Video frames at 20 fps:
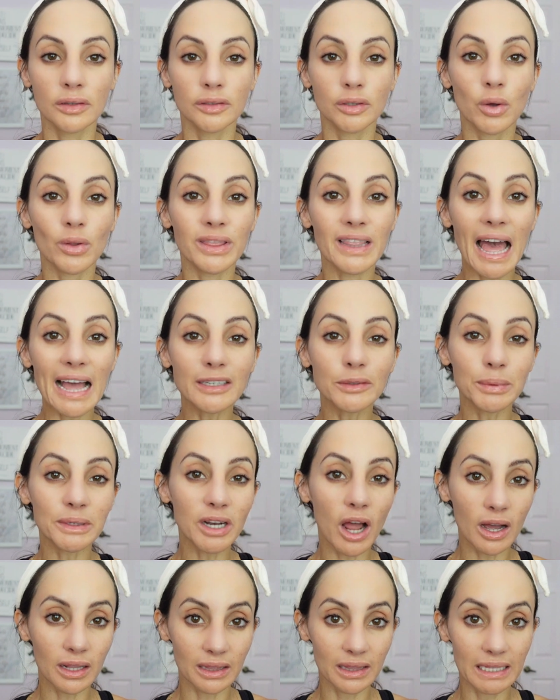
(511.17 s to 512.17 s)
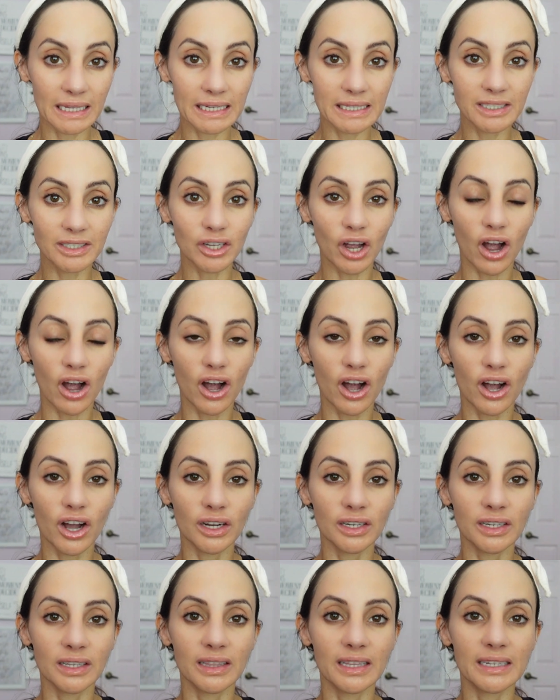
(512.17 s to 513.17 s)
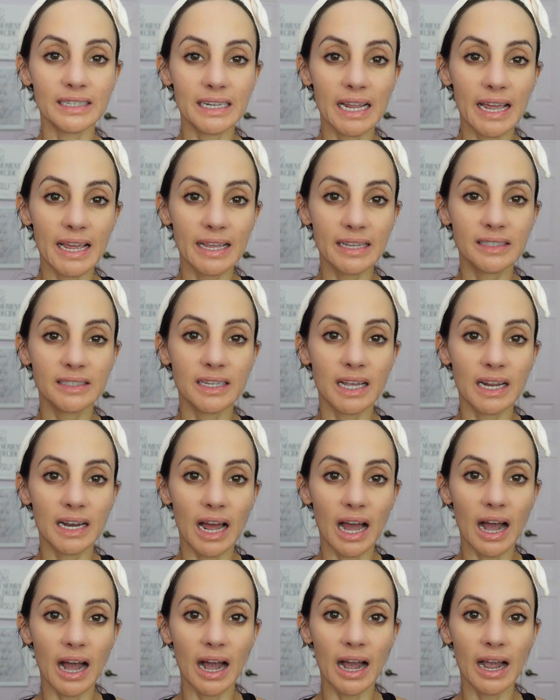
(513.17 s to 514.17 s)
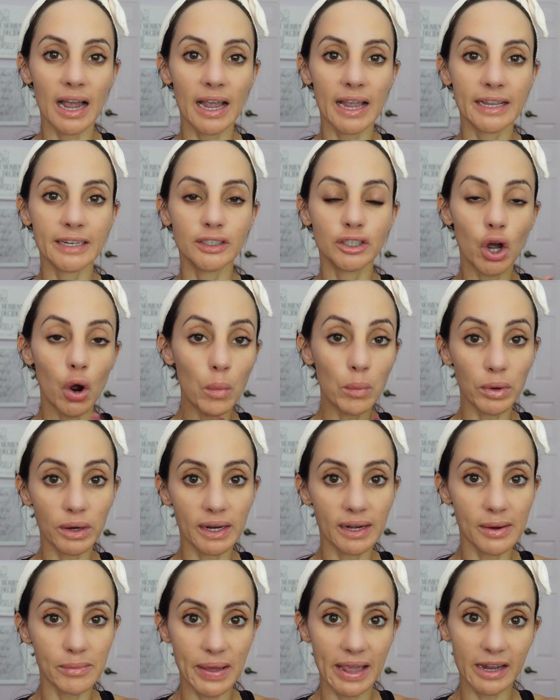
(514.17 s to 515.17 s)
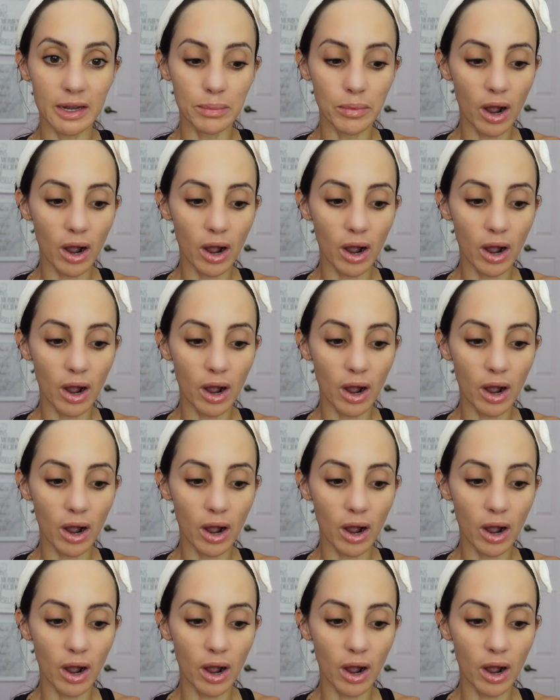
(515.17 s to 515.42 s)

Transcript: So last but not least, on the days that I don't put any makeup